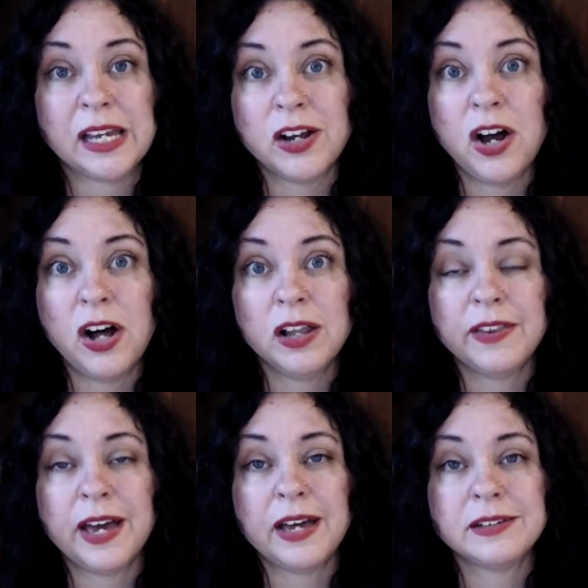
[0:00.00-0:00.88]
and all of
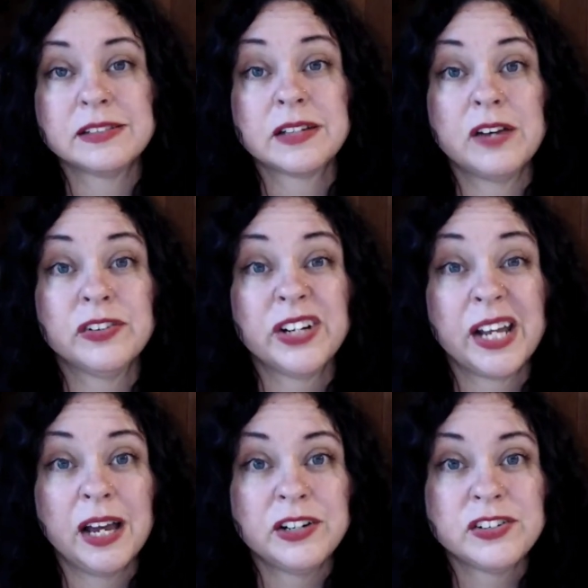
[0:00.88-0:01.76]
that,
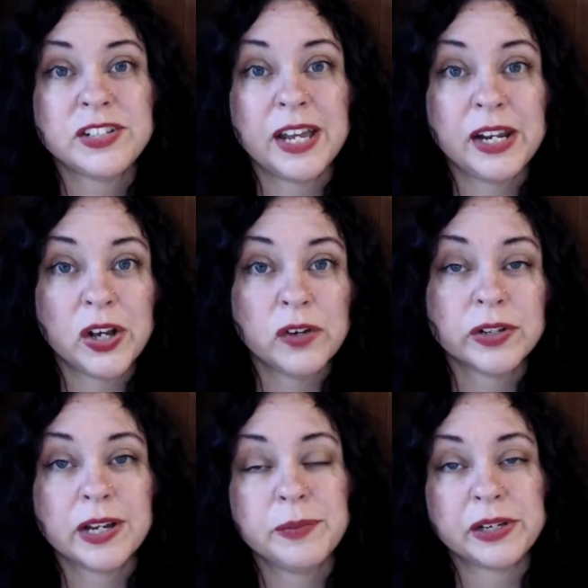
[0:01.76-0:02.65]
discovering, understanding,
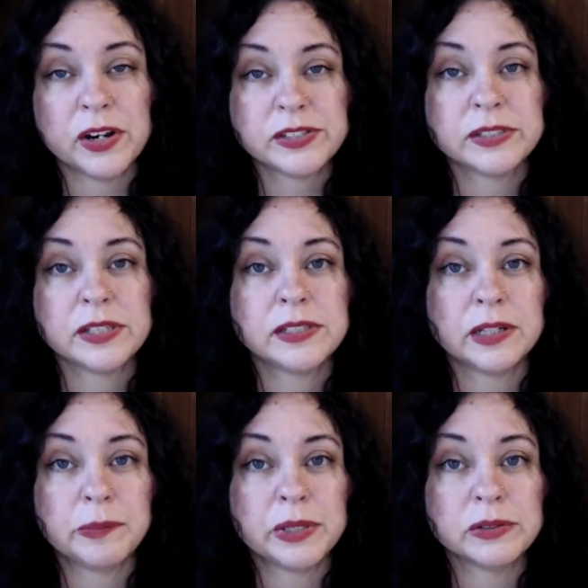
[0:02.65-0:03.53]
overcoming
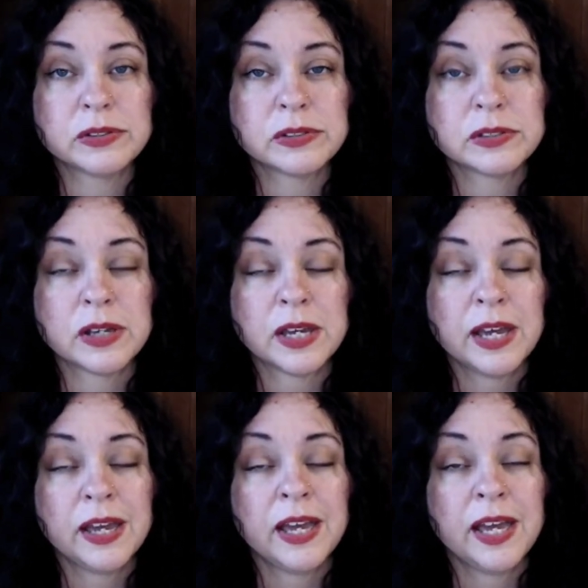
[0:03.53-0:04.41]
narcissistic abuse.
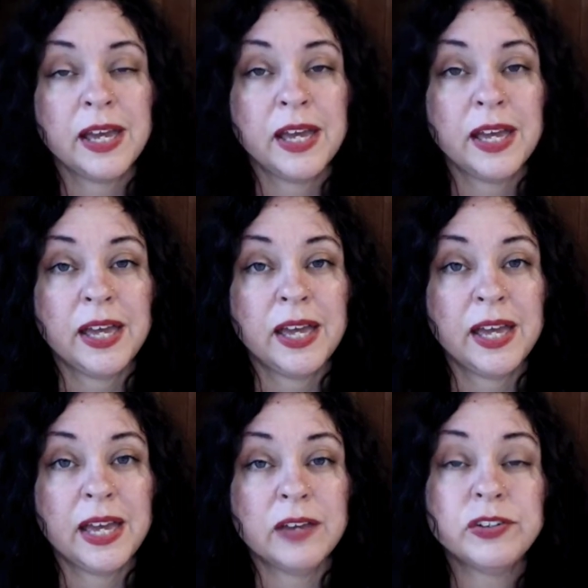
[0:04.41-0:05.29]

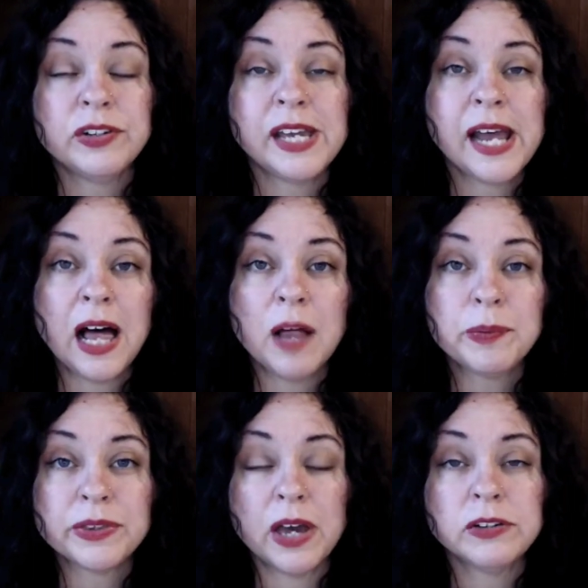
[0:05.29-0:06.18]
If you need help
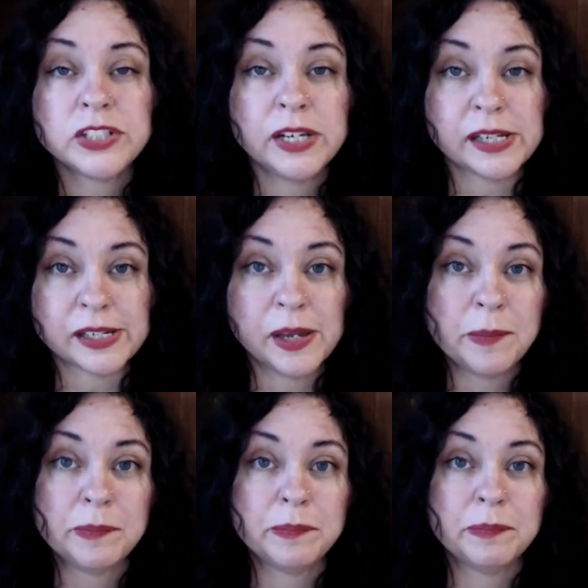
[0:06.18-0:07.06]
with coaching,
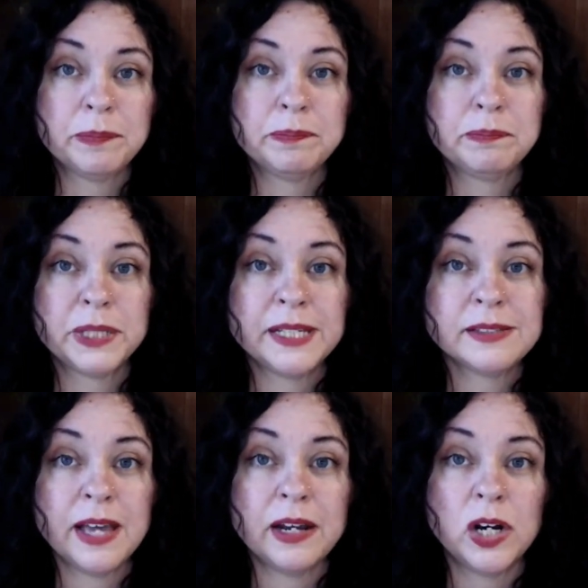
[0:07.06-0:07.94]
please
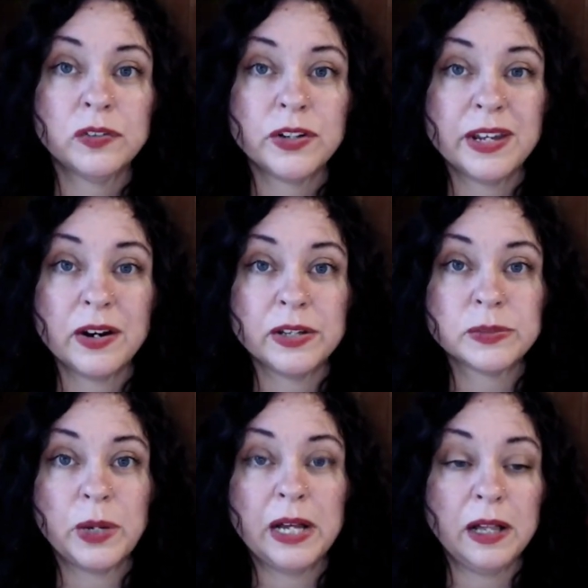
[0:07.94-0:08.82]
head over there as
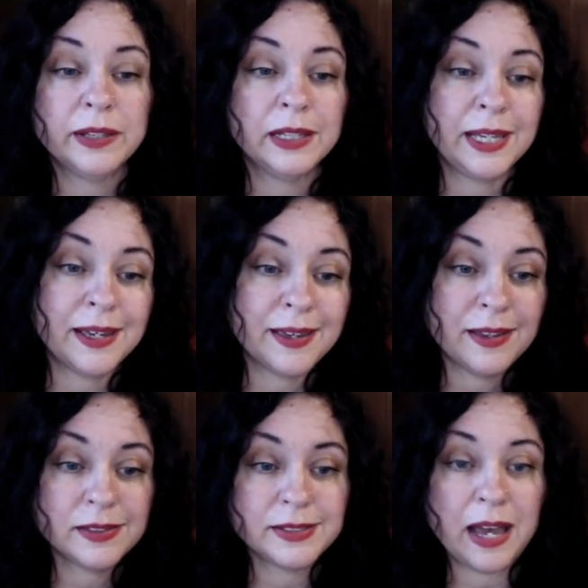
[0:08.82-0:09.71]
well. The link
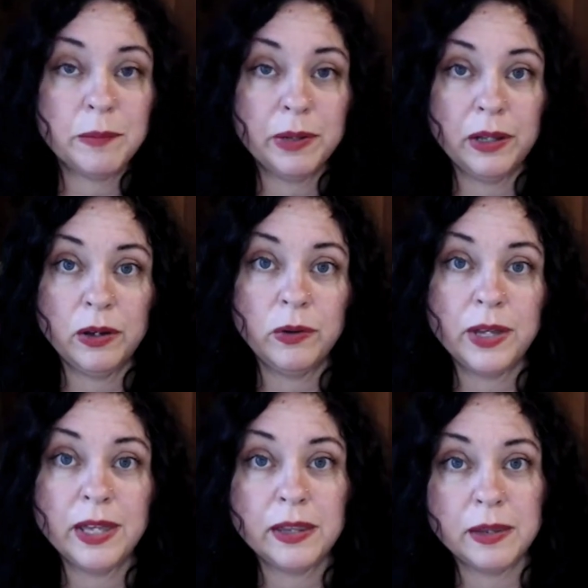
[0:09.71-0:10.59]
is down below
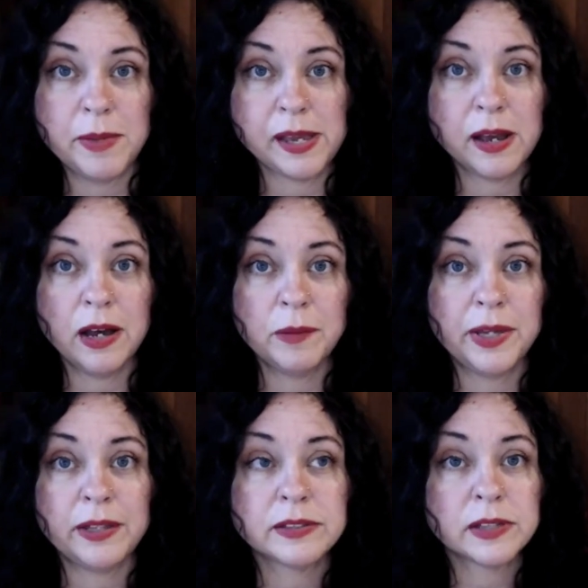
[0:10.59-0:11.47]
in the main
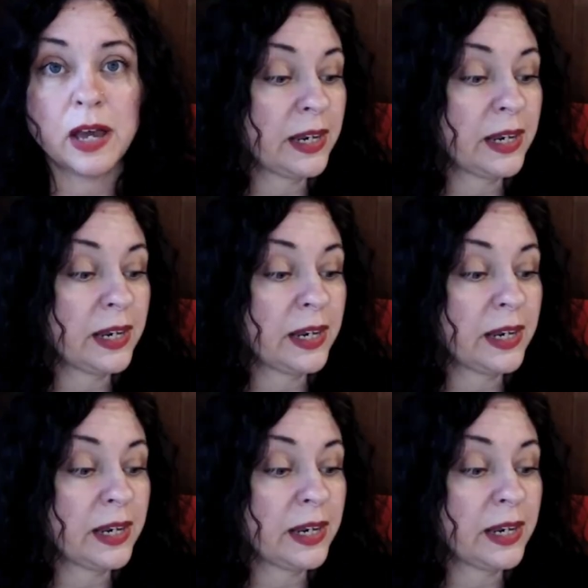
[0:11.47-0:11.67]
comments.